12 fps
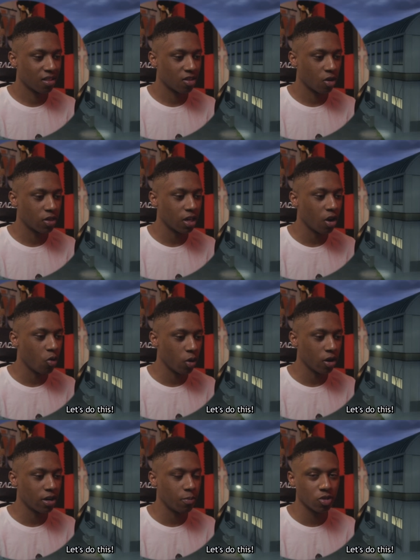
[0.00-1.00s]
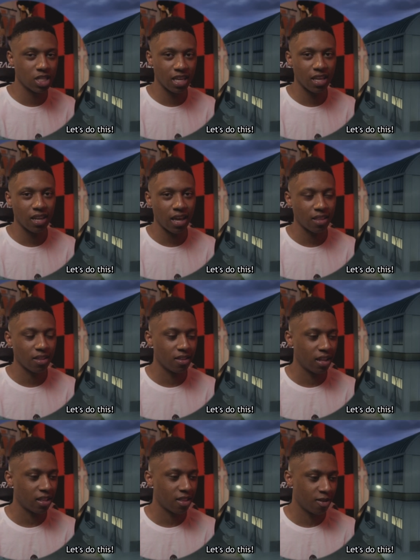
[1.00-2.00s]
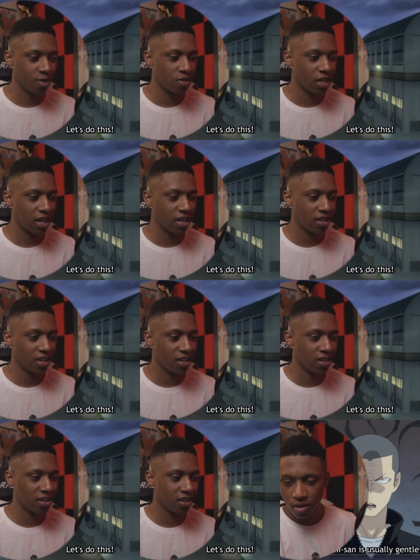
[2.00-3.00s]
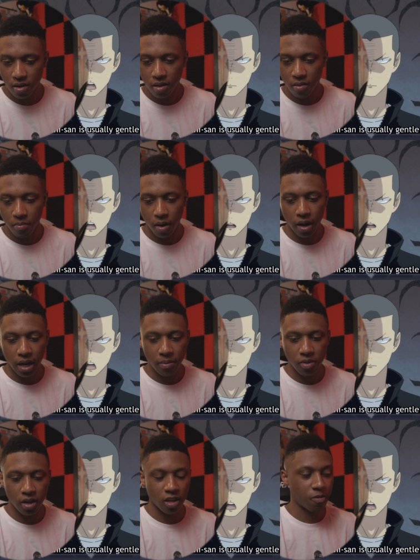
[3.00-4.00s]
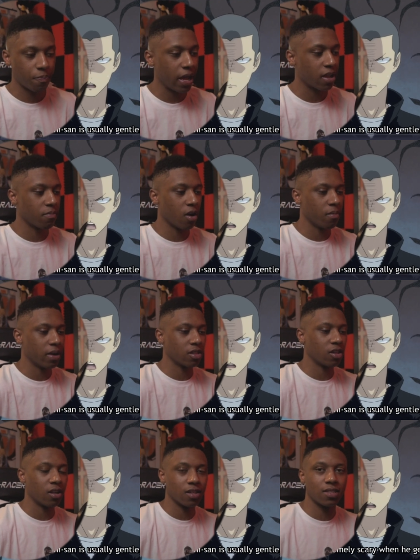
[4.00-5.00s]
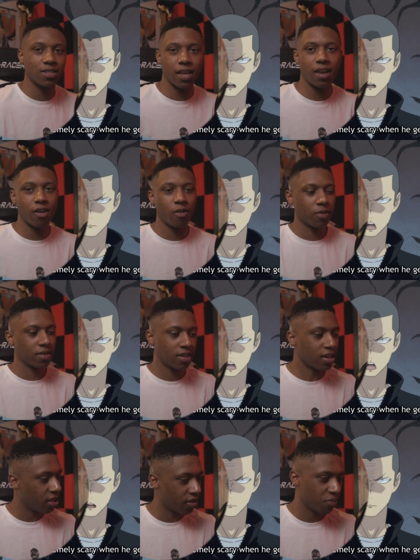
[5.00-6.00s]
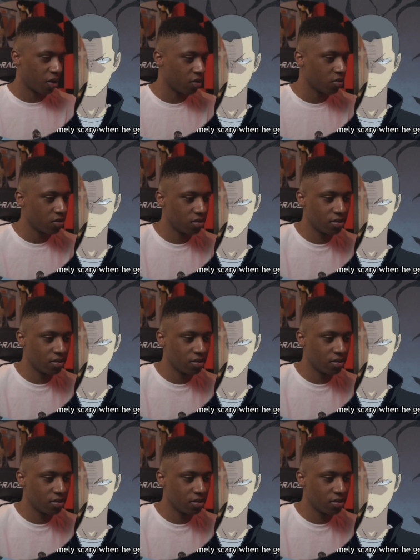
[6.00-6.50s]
So is he gonna wear number 10 like the little giant did? Bro, like, I'm trying to spike, bro. I'm not trying to just sit here and receive, bro.